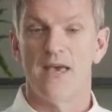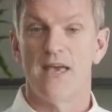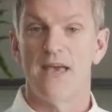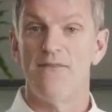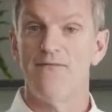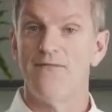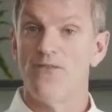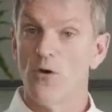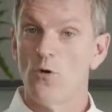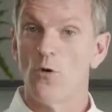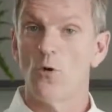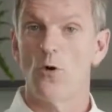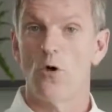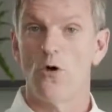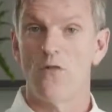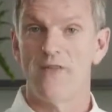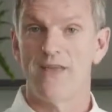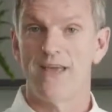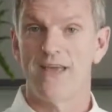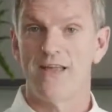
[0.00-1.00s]
If you are
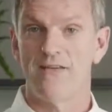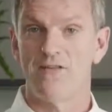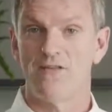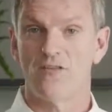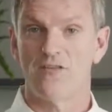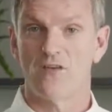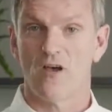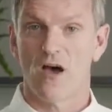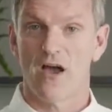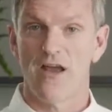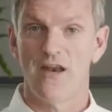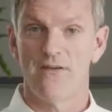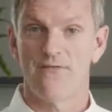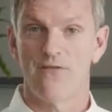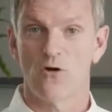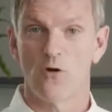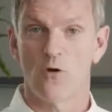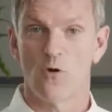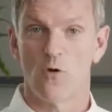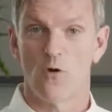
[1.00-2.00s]
on the inside of
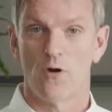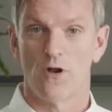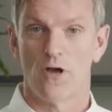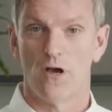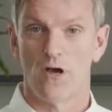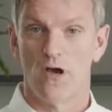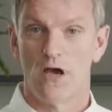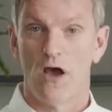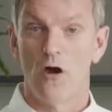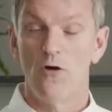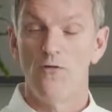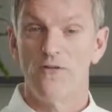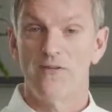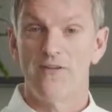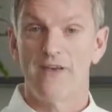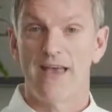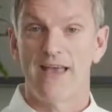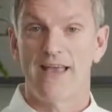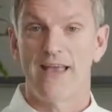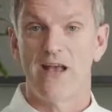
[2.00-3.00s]
a corner,
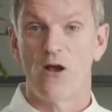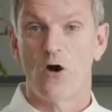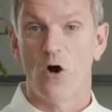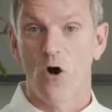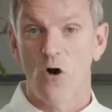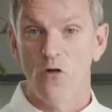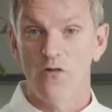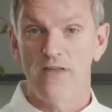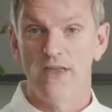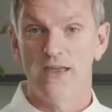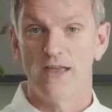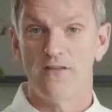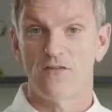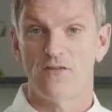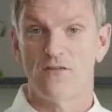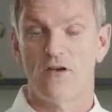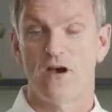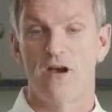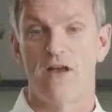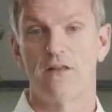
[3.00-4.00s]
overtaking on the
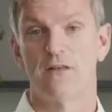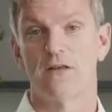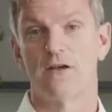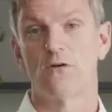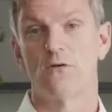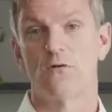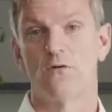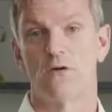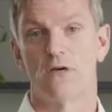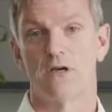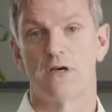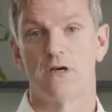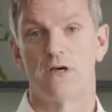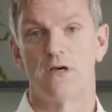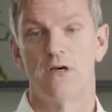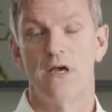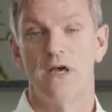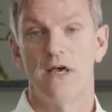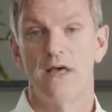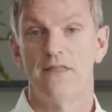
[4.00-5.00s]
inside of the corner,
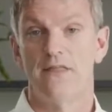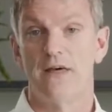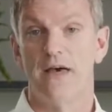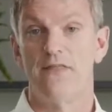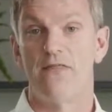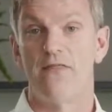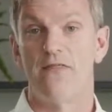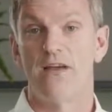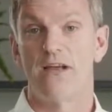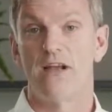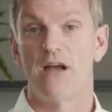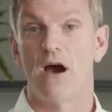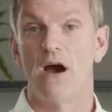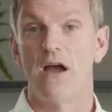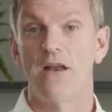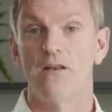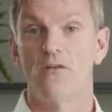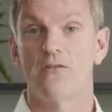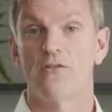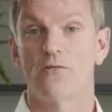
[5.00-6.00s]
then the
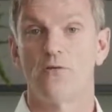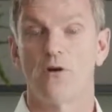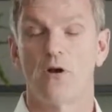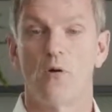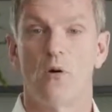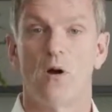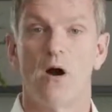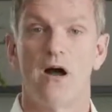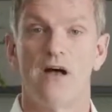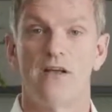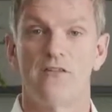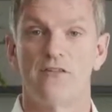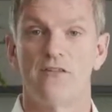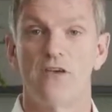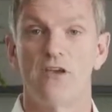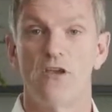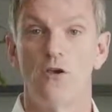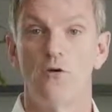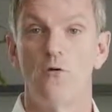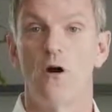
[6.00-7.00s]
guidance requires
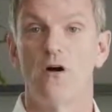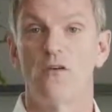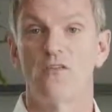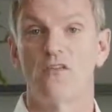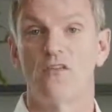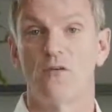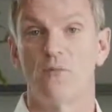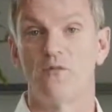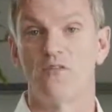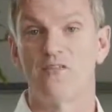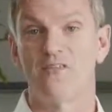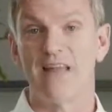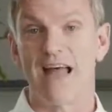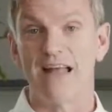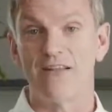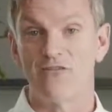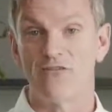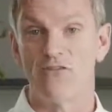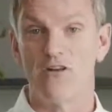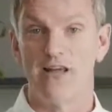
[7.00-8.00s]
that you are
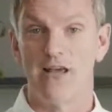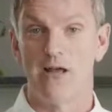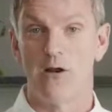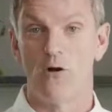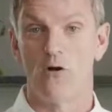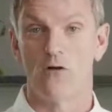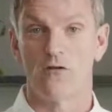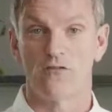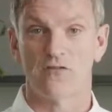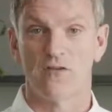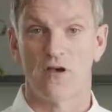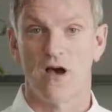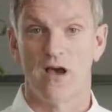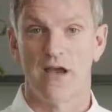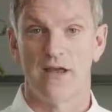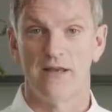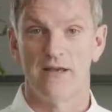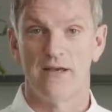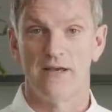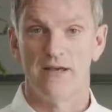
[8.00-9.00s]
substantially
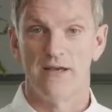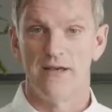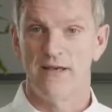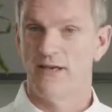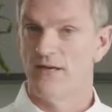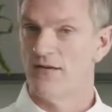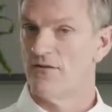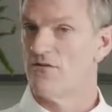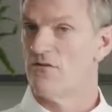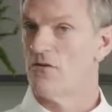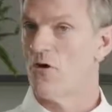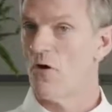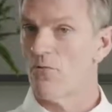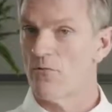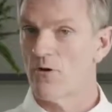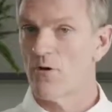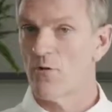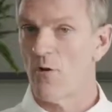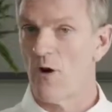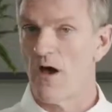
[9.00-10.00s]
alongside. It does not
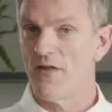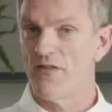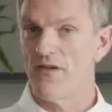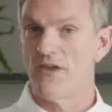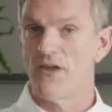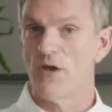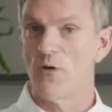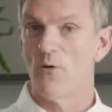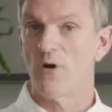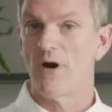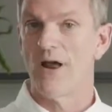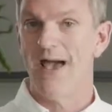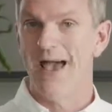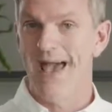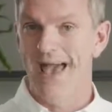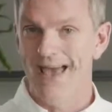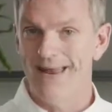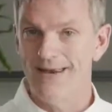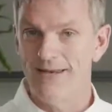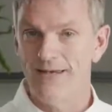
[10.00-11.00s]
require that you are
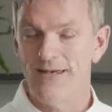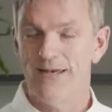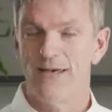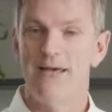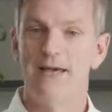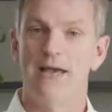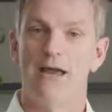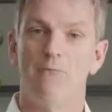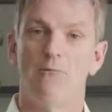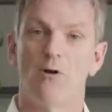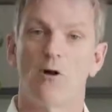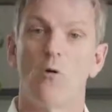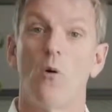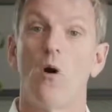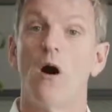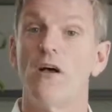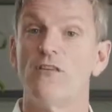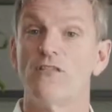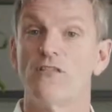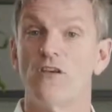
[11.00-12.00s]
ahead. It
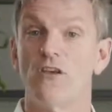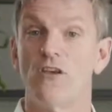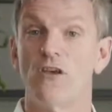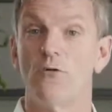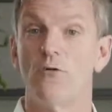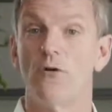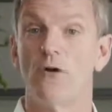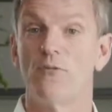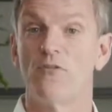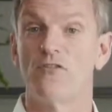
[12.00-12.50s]
requires that you are